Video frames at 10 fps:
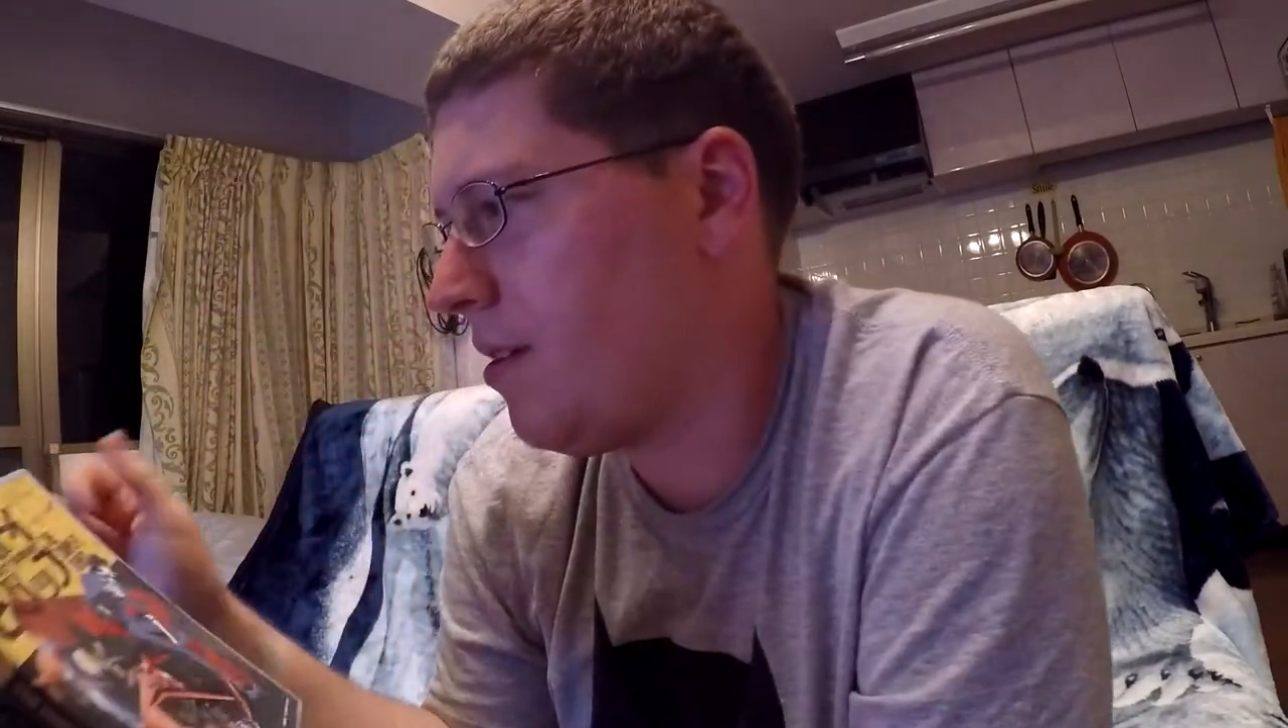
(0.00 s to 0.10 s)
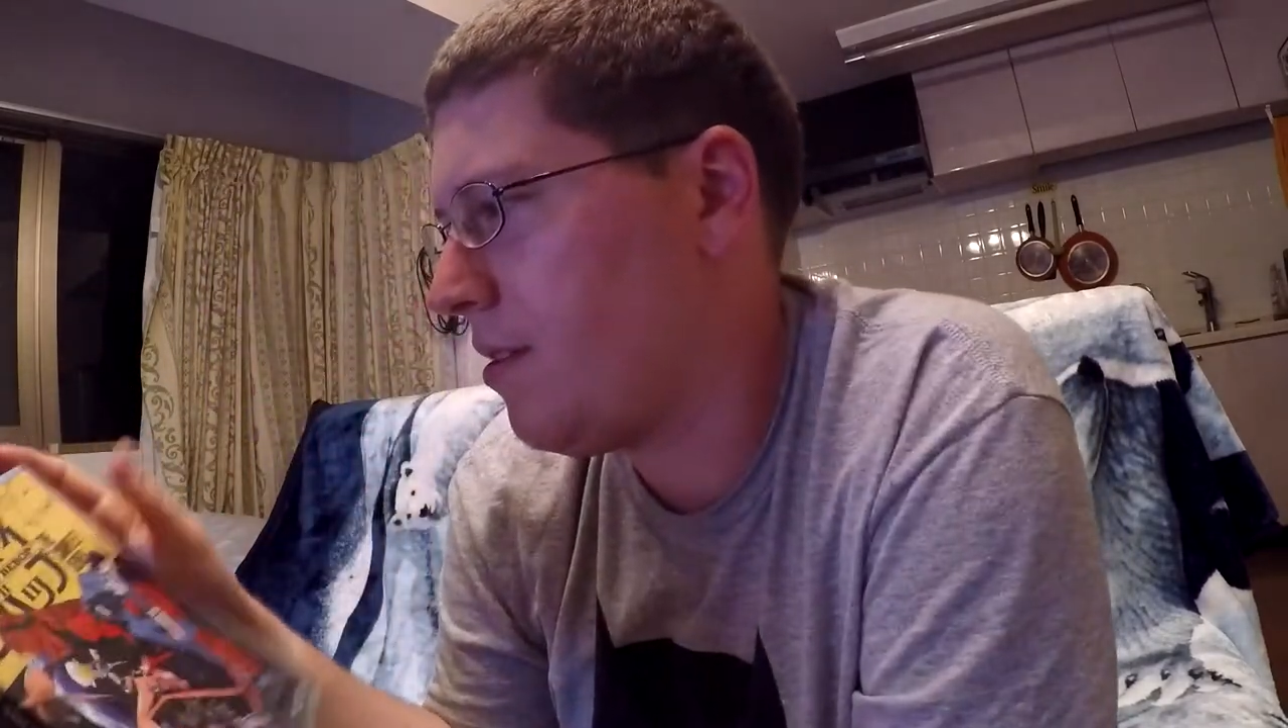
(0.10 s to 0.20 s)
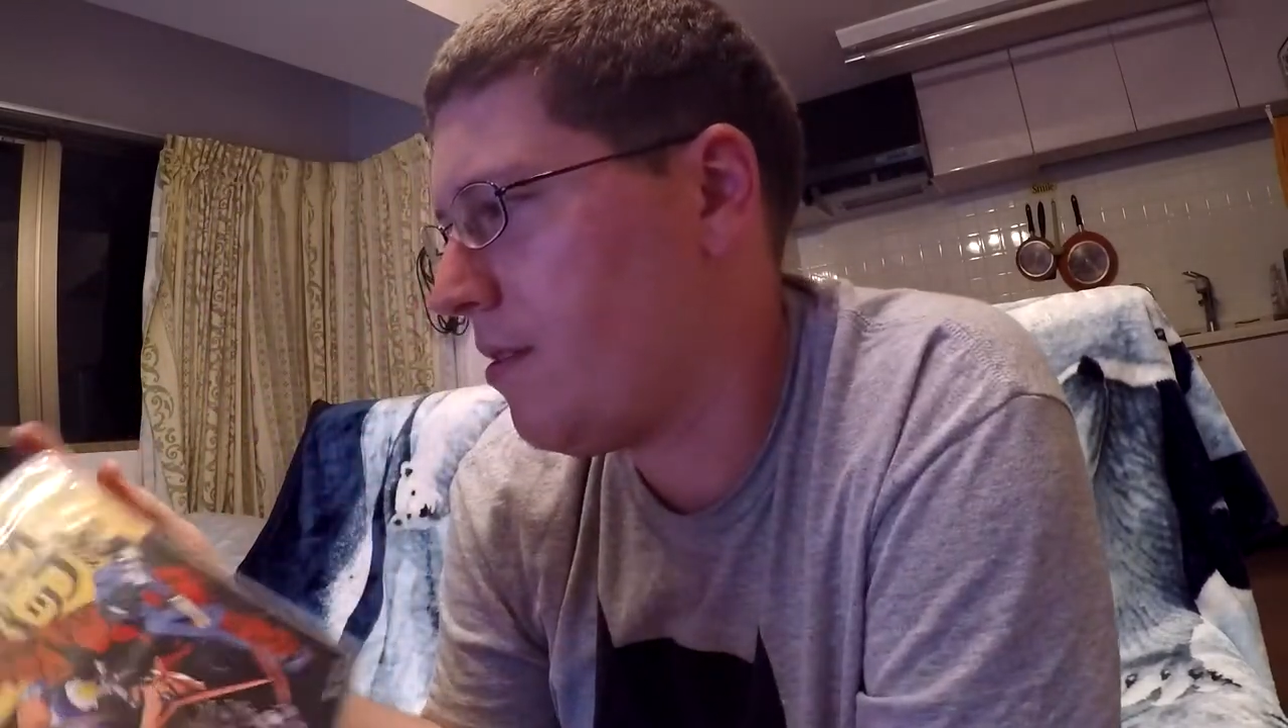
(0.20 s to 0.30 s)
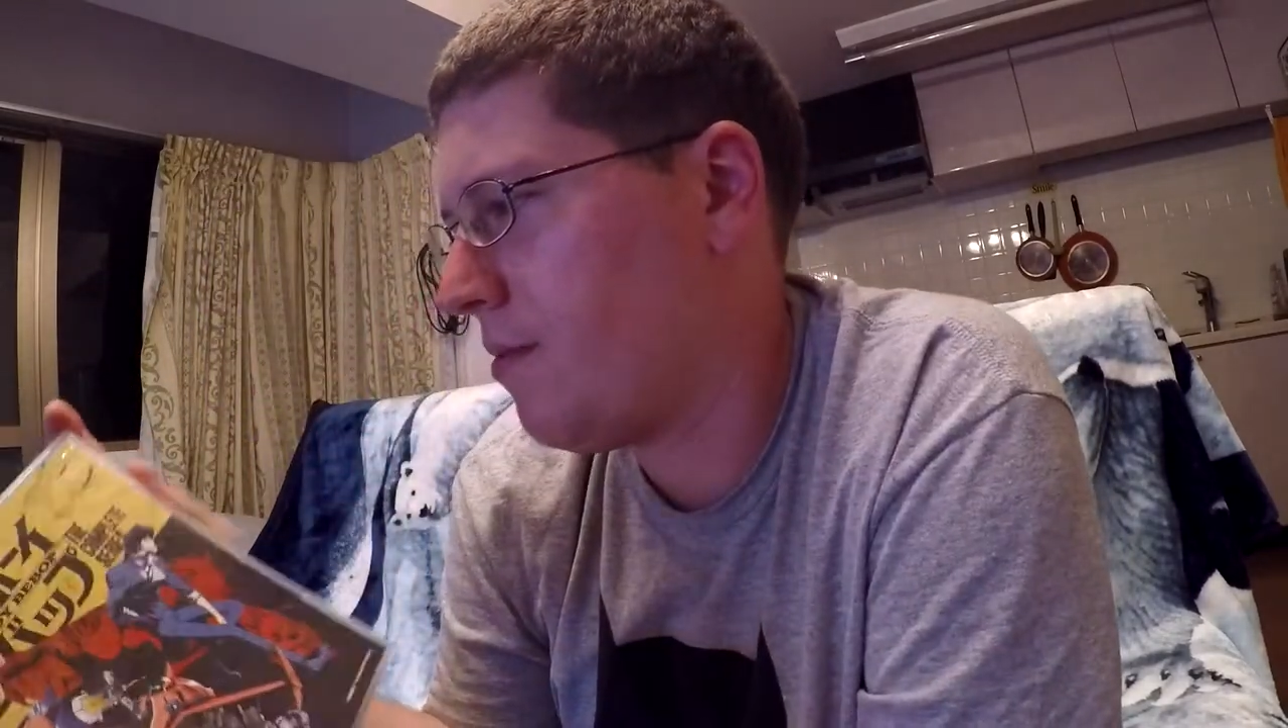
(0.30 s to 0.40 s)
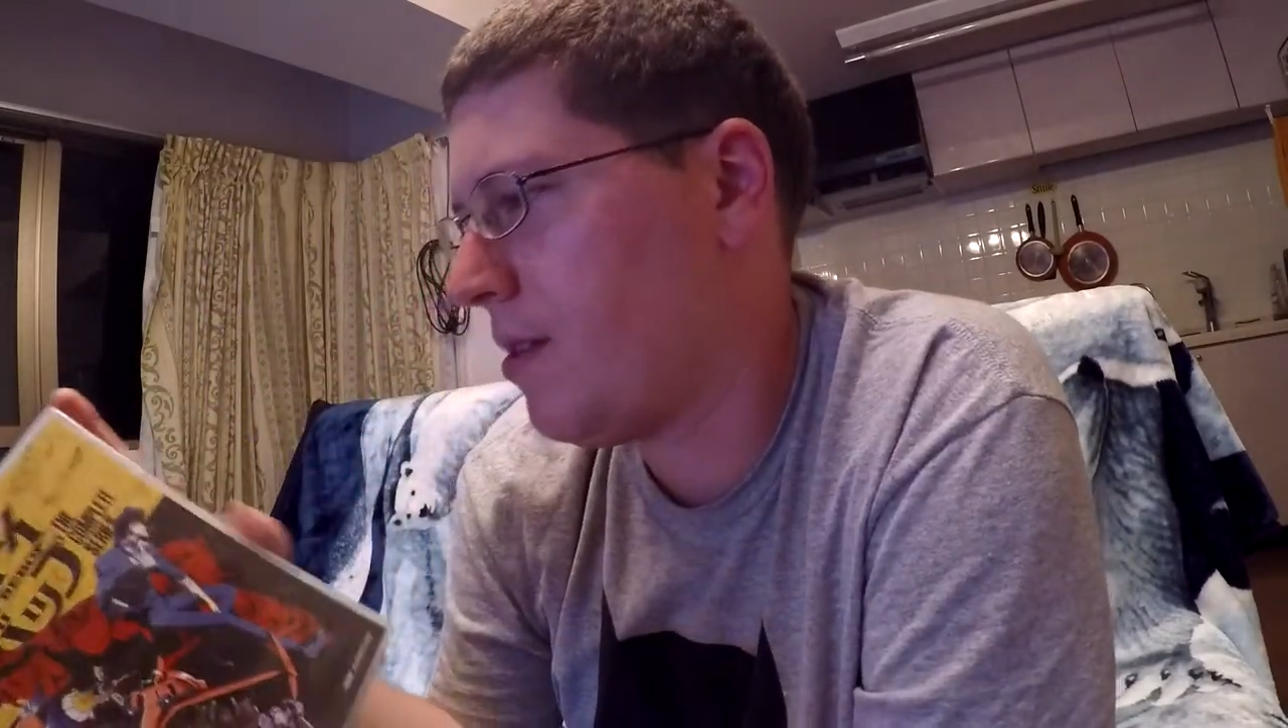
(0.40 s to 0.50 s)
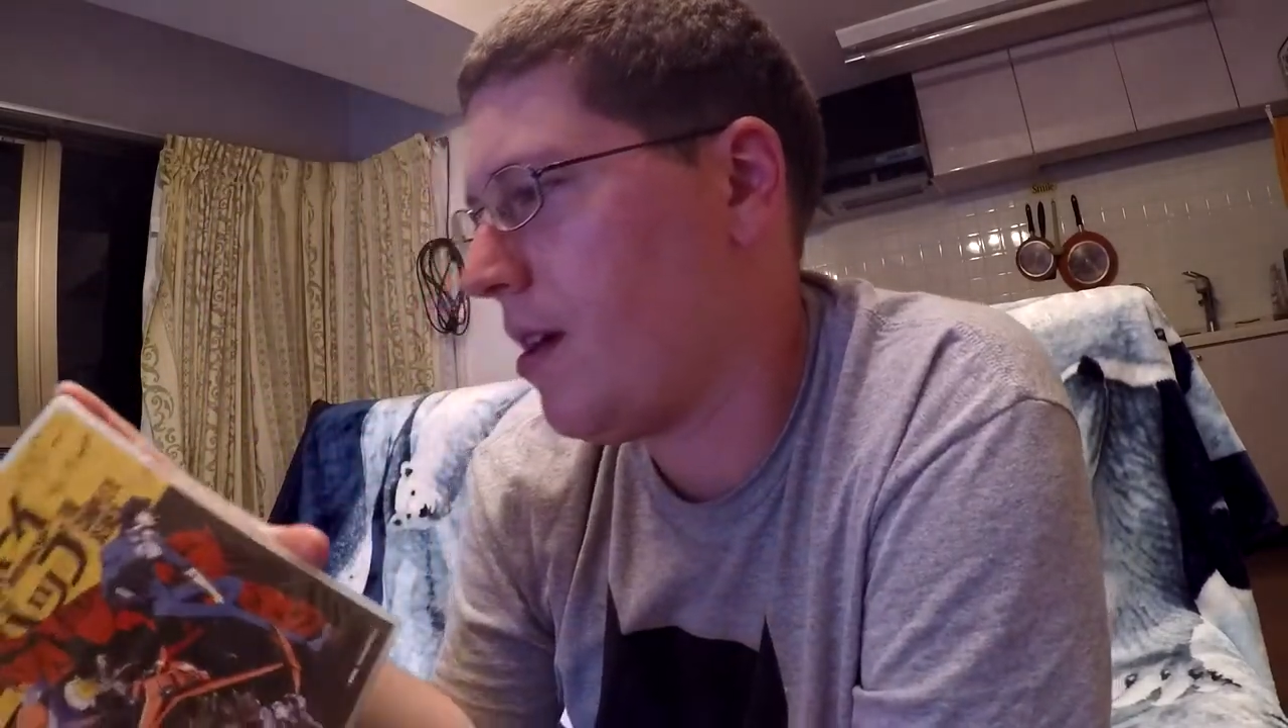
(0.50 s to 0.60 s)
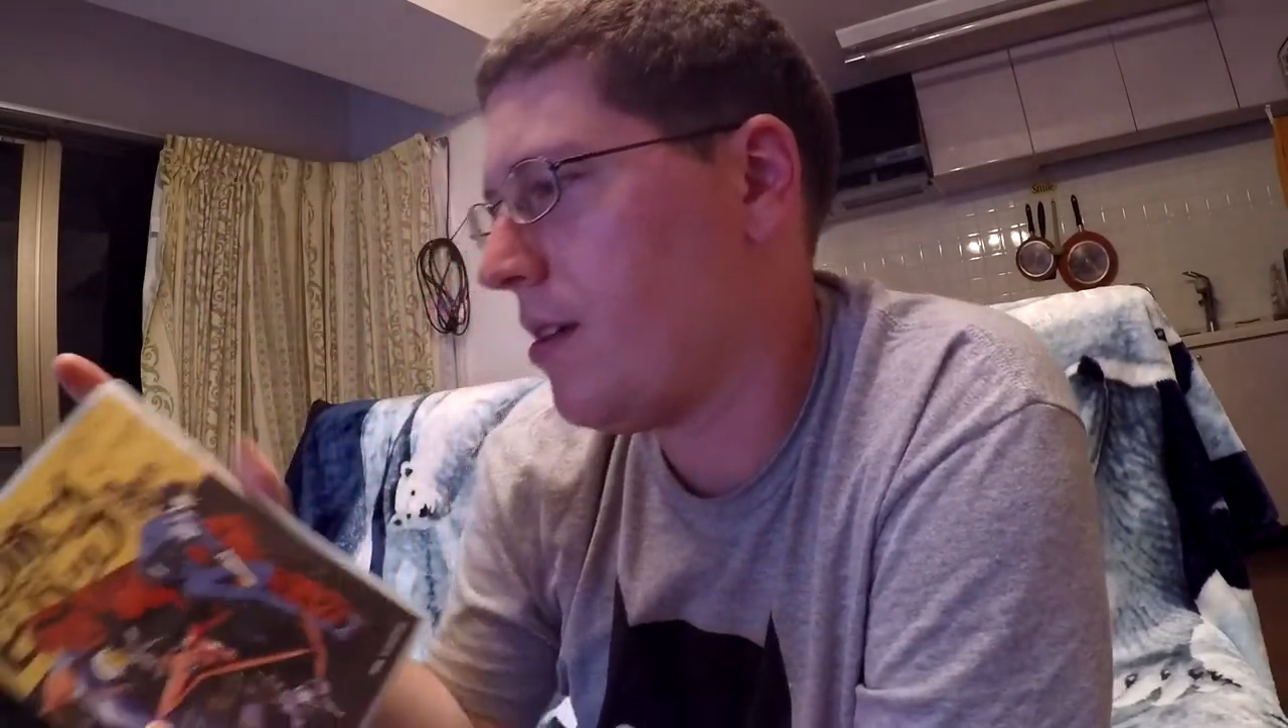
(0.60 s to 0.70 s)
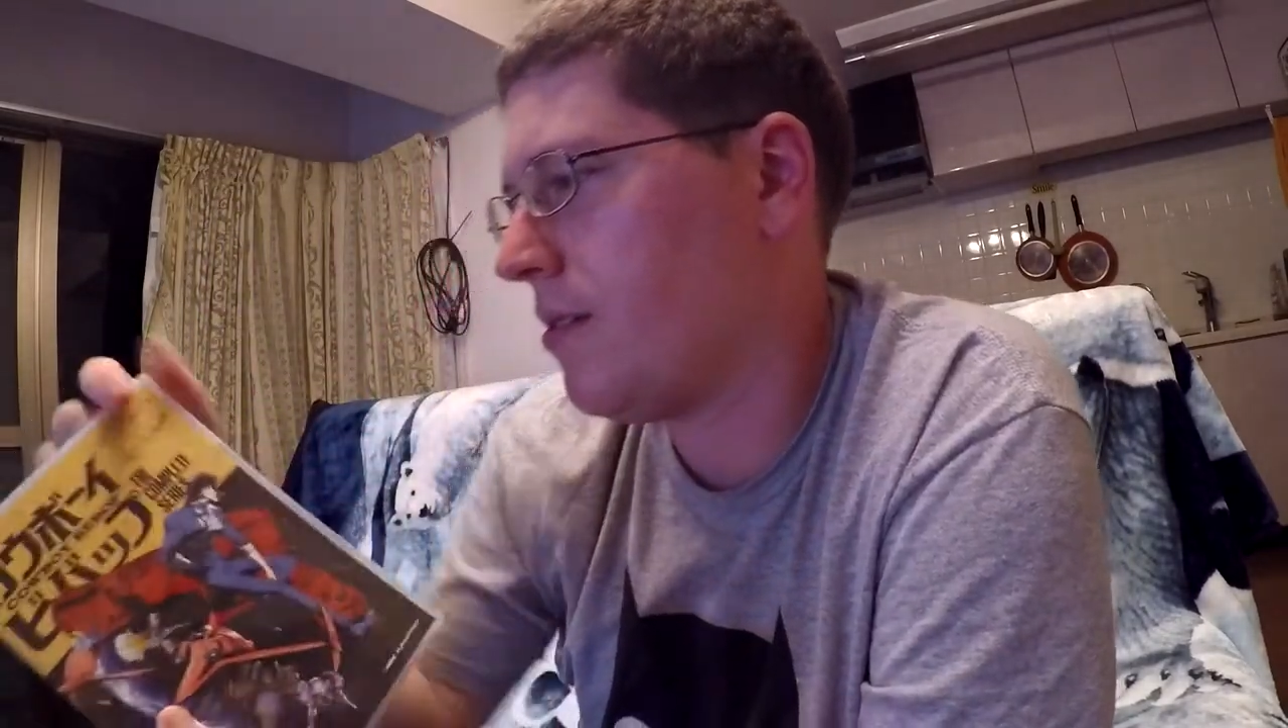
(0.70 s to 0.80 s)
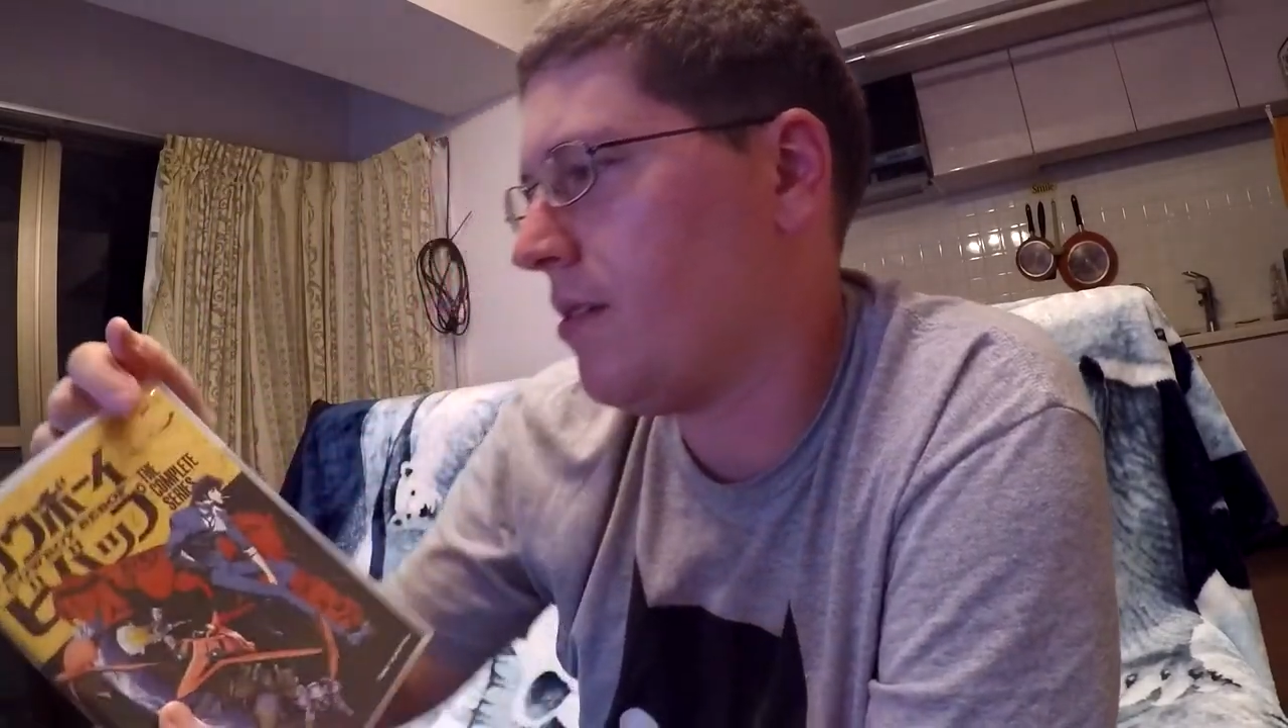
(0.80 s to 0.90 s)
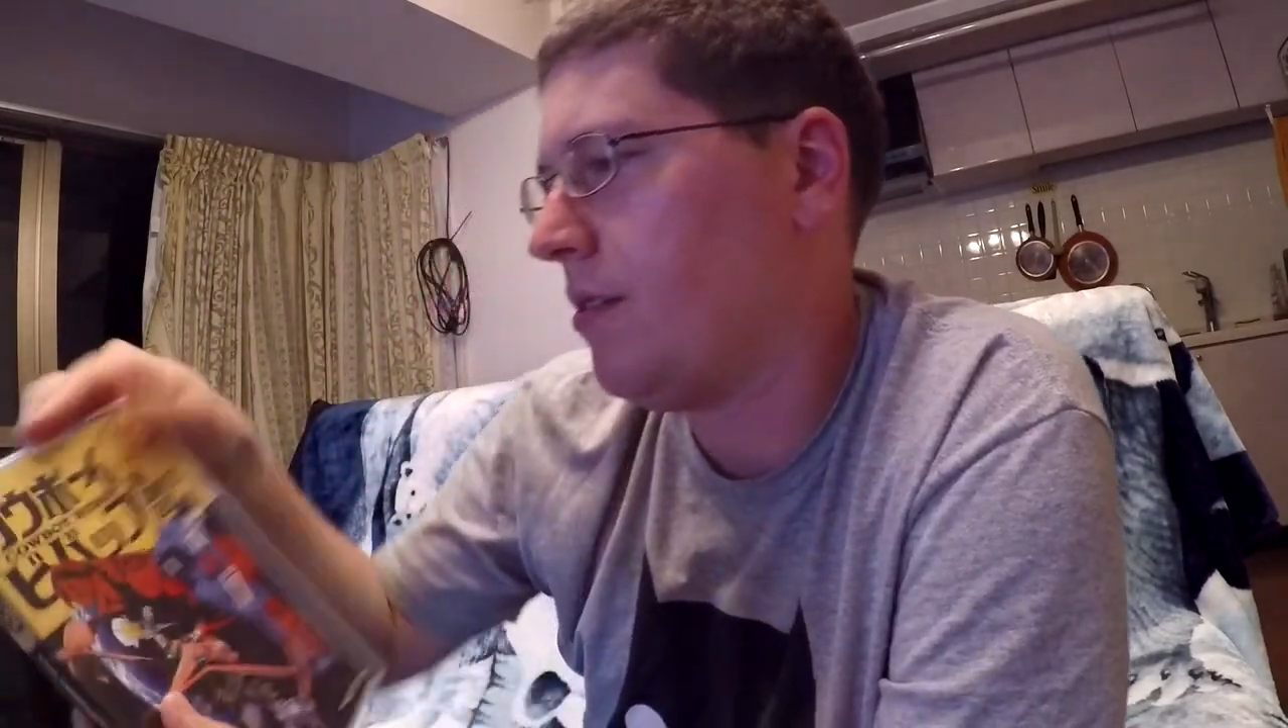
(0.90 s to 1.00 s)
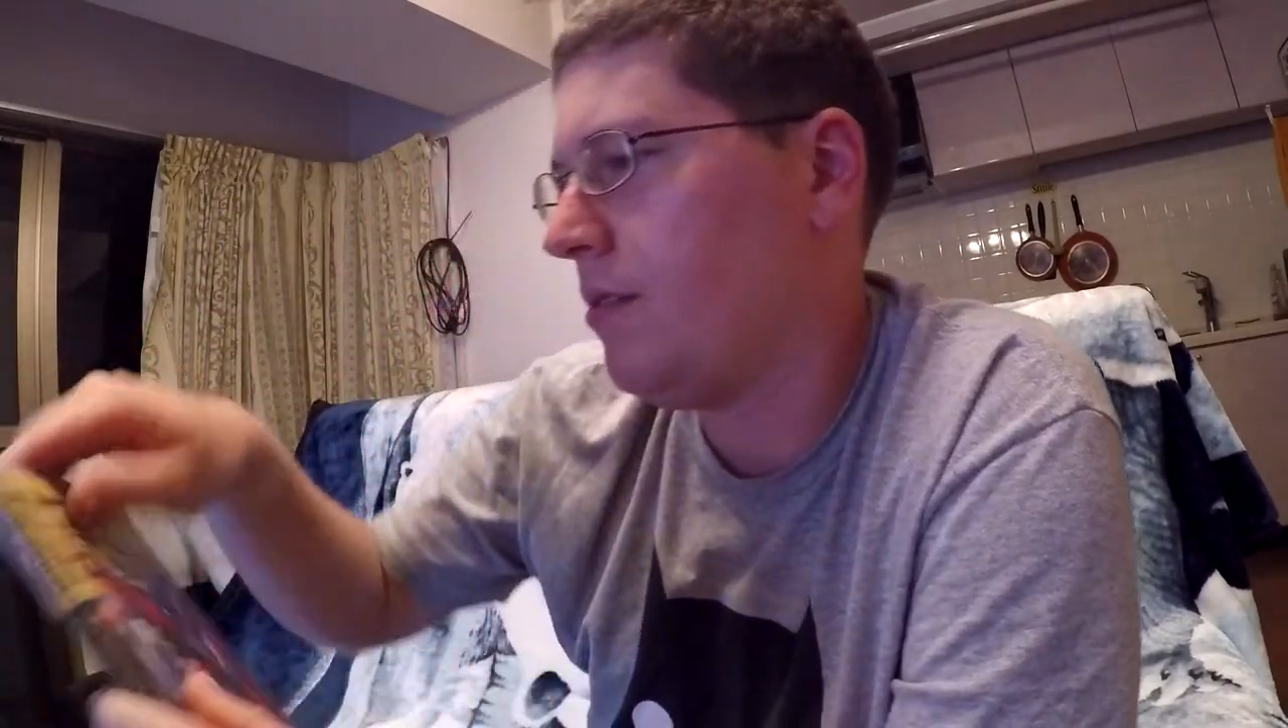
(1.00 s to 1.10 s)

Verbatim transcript: I think we got it all.